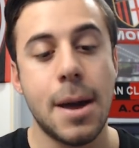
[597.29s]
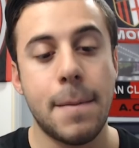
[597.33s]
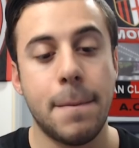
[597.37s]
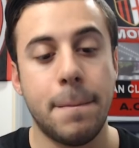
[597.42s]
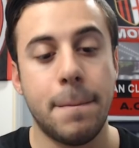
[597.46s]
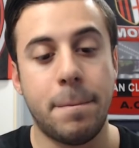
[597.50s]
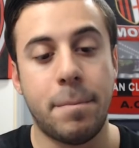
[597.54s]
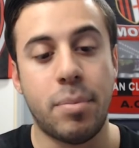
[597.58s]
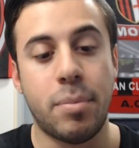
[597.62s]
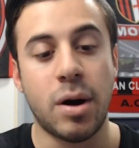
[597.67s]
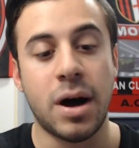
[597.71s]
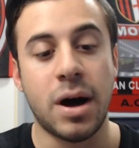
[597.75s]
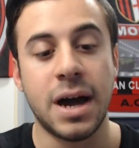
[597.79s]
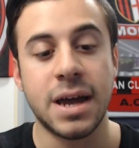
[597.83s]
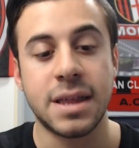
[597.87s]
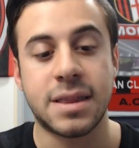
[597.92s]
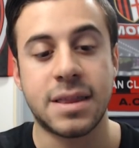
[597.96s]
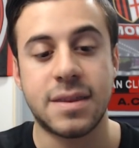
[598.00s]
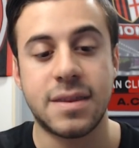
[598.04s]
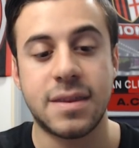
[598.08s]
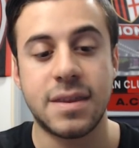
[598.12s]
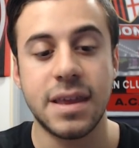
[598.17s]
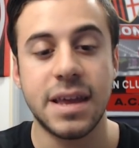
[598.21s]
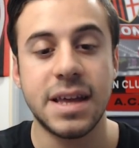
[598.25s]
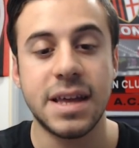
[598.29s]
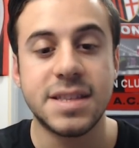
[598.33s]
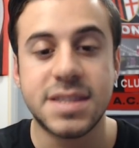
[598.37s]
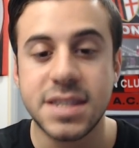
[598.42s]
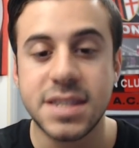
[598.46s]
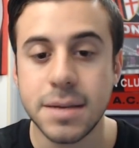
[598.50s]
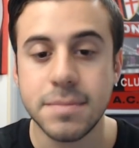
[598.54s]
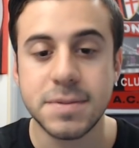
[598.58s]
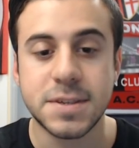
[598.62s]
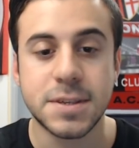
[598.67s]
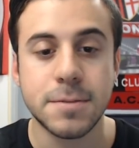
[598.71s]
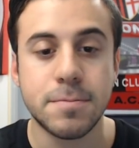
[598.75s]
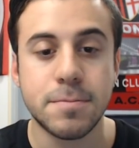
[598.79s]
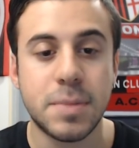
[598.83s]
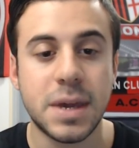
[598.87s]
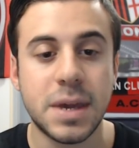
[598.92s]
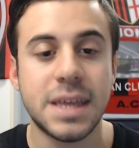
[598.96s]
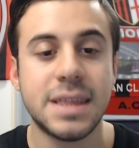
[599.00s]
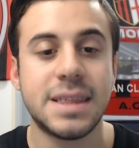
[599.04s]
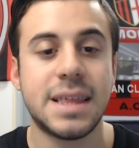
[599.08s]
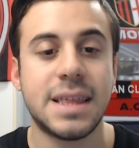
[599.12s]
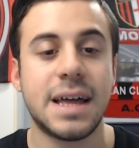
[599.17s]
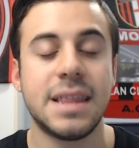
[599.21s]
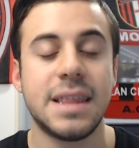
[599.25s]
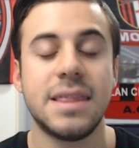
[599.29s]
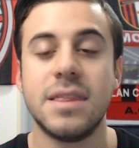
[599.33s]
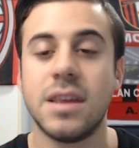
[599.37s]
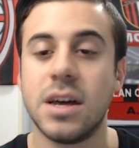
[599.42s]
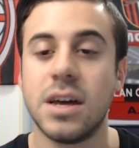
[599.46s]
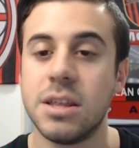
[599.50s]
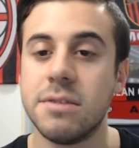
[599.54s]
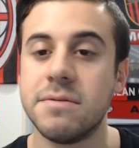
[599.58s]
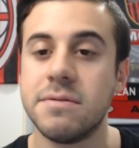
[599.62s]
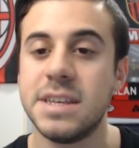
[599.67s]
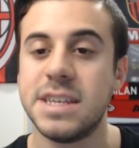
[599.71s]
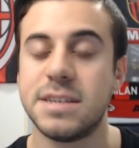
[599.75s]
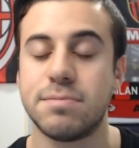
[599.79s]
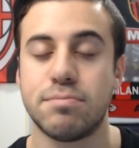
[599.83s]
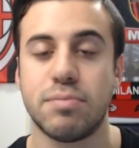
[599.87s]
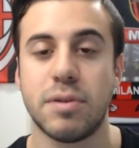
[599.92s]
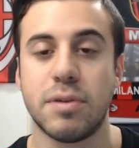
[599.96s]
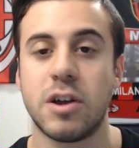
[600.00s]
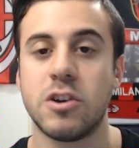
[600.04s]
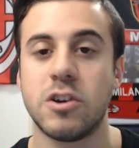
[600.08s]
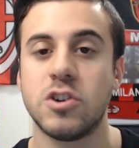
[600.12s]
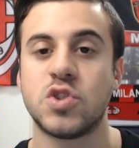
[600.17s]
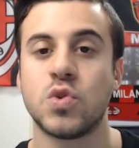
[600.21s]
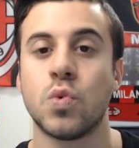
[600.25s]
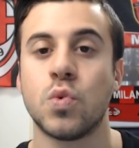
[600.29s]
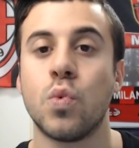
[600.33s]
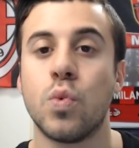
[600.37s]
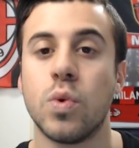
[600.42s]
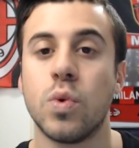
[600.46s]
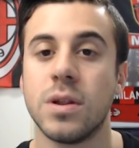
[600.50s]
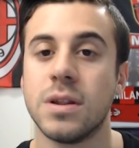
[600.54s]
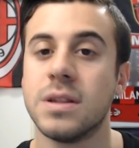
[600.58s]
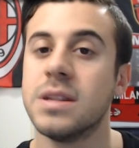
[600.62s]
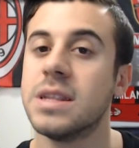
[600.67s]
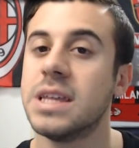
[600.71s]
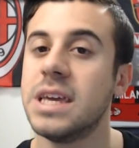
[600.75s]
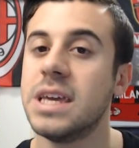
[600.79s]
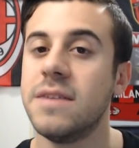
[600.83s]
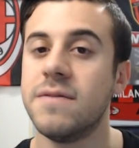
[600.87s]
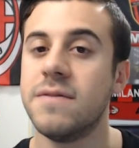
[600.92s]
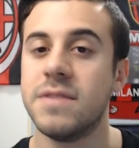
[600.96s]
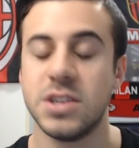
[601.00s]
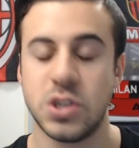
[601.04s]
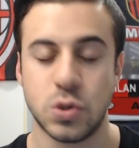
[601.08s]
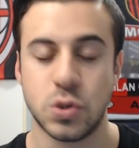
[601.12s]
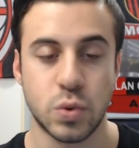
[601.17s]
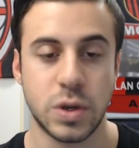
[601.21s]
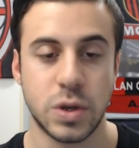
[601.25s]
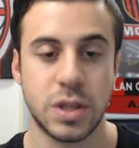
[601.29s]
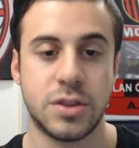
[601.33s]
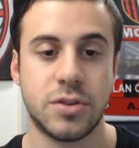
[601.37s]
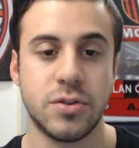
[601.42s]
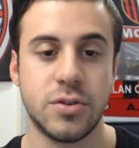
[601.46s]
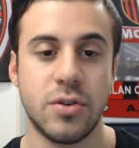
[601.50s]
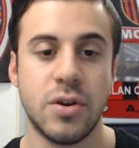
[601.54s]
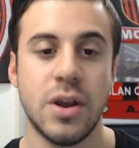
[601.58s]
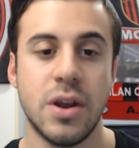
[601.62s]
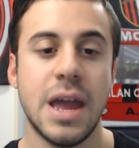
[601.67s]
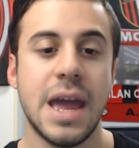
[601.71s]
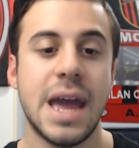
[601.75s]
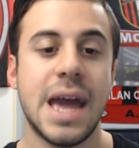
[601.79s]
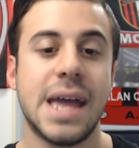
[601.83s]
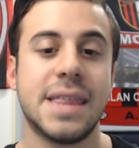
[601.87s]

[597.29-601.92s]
But it seems to be that none of these players will leave this winter.